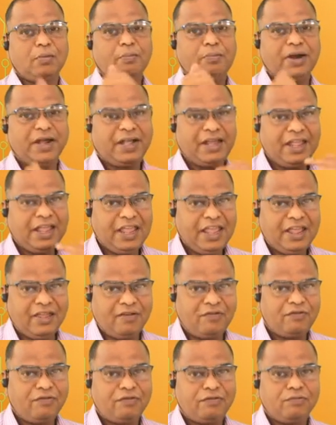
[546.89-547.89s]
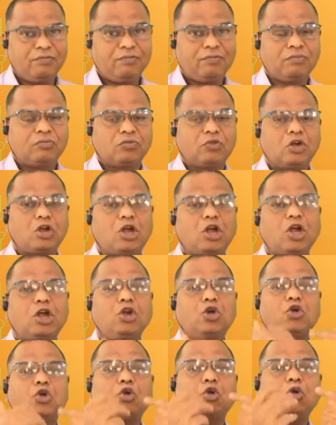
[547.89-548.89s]
But if the
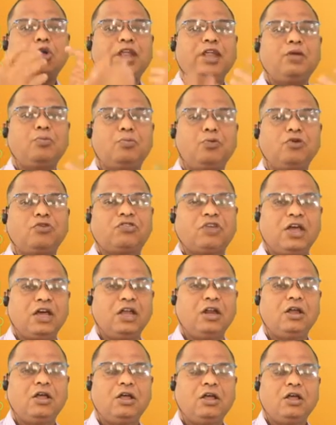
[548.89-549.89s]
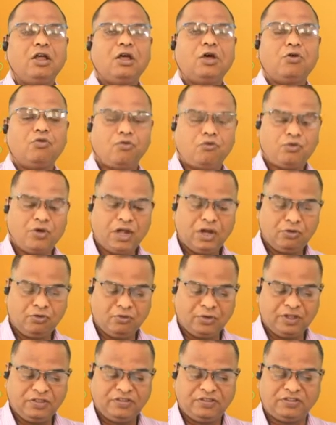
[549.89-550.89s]
control inputs are 1
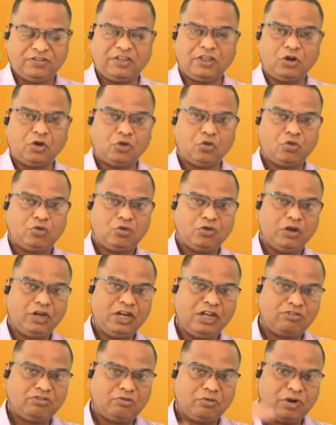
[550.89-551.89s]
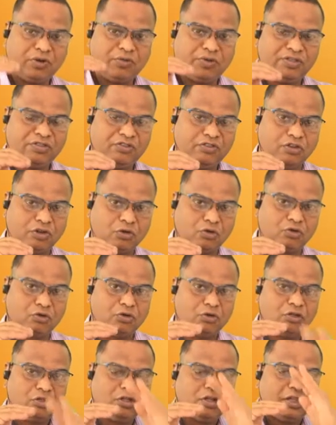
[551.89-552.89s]
1 0, it is 1 1 0,
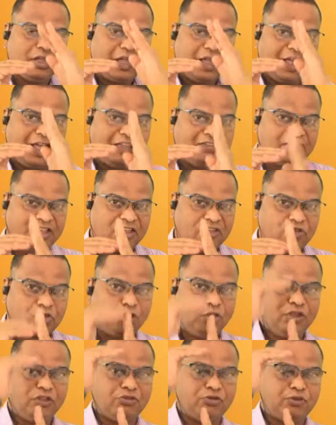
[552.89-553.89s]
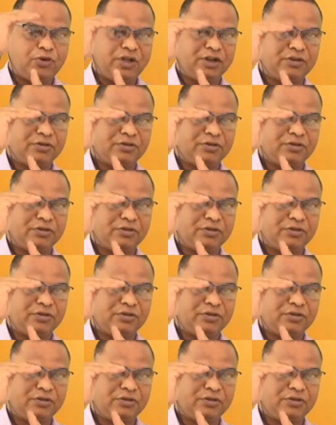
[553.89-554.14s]
as S2 is 1,